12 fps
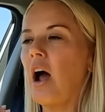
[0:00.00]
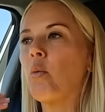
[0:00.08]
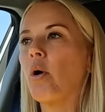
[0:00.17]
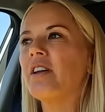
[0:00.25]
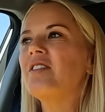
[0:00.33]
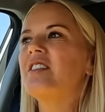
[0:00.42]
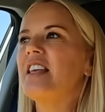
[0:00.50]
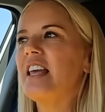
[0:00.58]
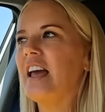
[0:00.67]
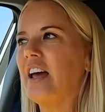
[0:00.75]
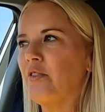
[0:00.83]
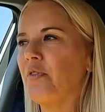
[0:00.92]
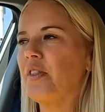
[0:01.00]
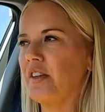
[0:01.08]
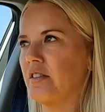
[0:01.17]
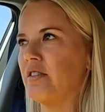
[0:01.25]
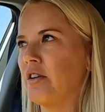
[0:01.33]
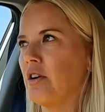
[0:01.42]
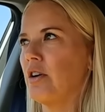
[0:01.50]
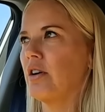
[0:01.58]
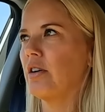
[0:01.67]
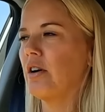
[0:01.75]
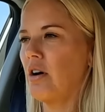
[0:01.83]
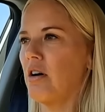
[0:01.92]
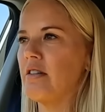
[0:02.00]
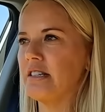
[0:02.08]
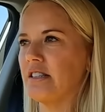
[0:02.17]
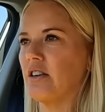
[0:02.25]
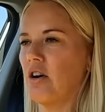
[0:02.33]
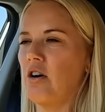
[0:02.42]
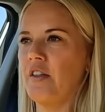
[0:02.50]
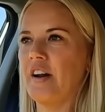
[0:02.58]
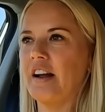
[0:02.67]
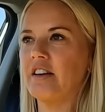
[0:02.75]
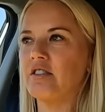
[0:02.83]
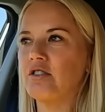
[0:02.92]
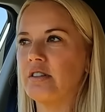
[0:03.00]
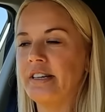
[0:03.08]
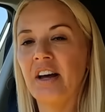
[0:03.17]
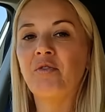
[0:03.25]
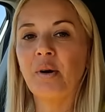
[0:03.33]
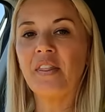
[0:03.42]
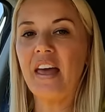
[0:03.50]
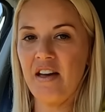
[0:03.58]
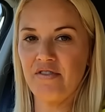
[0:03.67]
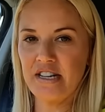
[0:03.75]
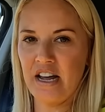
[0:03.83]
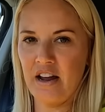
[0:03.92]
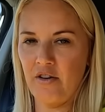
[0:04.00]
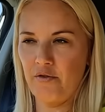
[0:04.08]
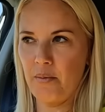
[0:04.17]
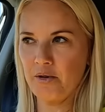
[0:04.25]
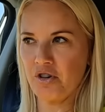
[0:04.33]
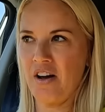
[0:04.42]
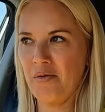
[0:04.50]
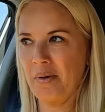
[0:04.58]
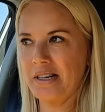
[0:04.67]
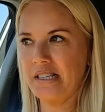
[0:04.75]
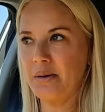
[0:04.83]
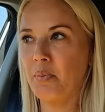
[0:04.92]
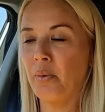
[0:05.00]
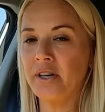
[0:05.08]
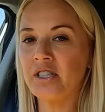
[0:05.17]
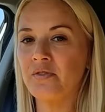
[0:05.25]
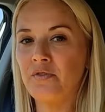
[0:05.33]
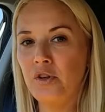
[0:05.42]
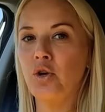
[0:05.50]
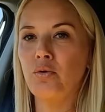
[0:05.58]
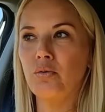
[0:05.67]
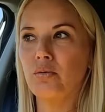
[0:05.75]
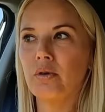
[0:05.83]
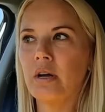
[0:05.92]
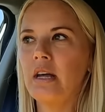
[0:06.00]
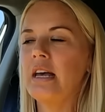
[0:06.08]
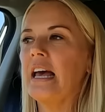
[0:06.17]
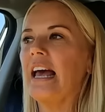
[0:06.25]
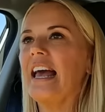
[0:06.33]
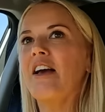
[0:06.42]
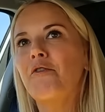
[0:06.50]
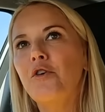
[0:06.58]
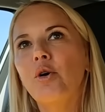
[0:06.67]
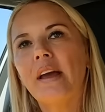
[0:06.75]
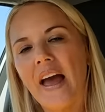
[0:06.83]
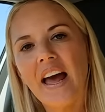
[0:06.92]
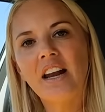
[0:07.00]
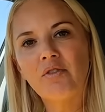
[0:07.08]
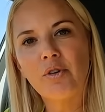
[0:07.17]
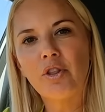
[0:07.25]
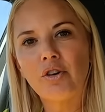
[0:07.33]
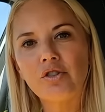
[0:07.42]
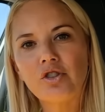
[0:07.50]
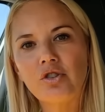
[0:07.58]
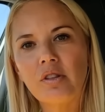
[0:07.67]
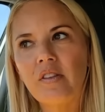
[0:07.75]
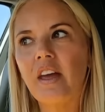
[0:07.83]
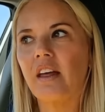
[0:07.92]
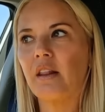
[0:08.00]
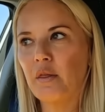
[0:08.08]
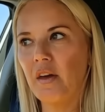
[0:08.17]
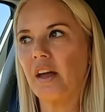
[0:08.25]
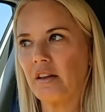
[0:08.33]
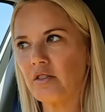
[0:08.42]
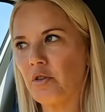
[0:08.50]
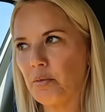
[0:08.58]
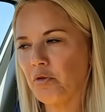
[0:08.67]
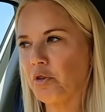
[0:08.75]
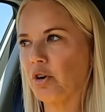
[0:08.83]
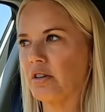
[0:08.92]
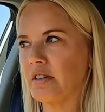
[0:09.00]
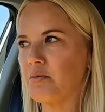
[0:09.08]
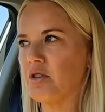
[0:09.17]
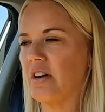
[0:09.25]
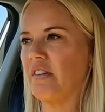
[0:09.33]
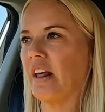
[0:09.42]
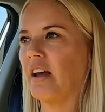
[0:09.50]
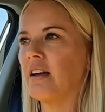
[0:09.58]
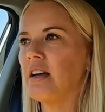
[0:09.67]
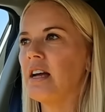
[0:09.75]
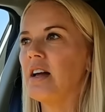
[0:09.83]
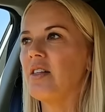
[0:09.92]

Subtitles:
I want to see if this car is a car that I can live with every day from a drivability point of view. If you can live with those two things, from your fuel consumption and everything,